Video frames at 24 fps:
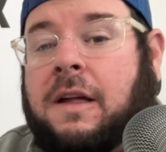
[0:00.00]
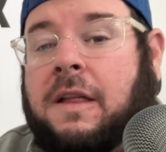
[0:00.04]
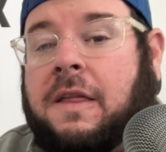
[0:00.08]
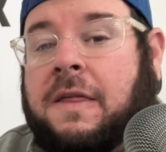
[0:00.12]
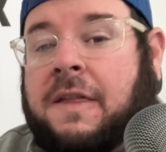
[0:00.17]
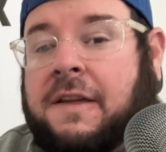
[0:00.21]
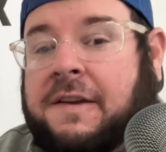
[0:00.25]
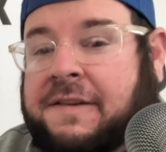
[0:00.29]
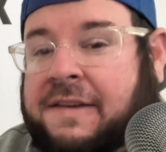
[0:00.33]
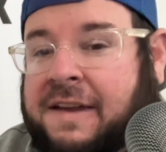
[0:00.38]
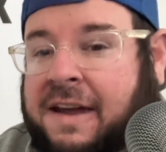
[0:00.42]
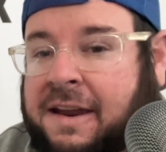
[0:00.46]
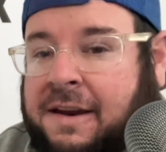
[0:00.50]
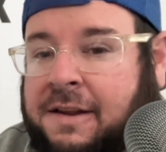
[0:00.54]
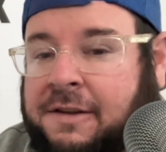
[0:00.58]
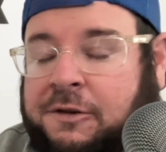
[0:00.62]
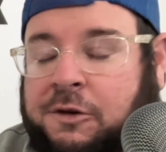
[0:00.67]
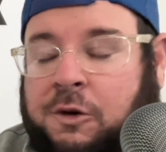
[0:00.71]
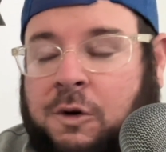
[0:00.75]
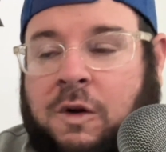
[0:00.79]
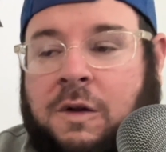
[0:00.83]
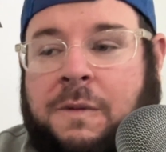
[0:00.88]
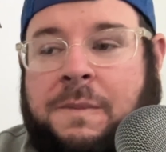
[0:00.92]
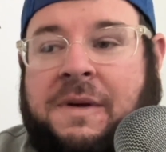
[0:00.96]
The data
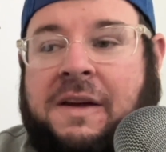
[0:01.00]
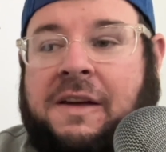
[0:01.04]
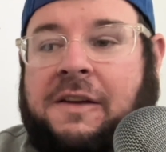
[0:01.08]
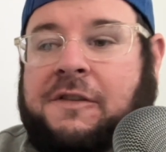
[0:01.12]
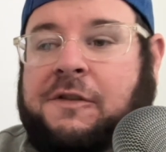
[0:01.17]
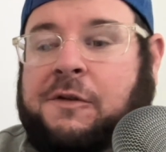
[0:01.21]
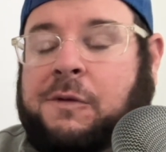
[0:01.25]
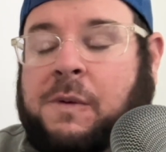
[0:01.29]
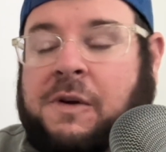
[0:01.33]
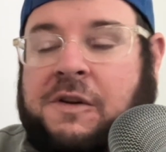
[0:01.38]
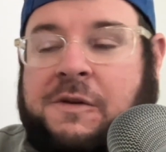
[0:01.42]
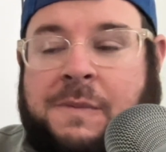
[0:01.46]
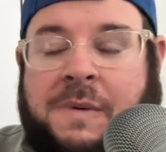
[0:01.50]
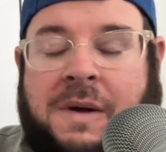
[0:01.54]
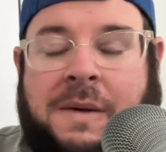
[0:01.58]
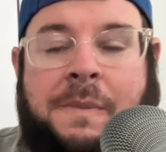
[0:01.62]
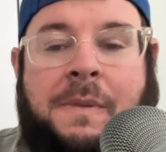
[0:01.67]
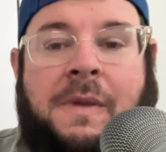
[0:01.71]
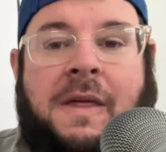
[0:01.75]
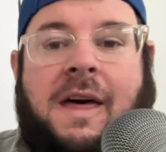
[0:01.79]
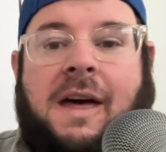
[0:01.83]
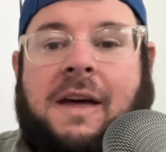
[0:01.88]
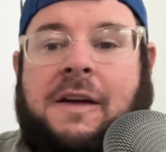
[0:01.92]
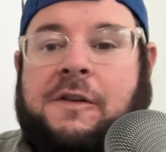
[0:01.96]
told me, switch my
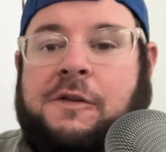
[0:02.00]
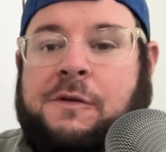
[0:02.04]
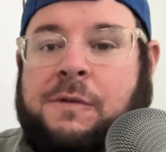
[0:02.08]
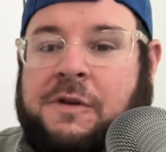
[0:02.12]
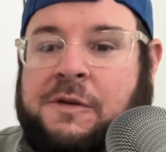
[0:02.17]
play.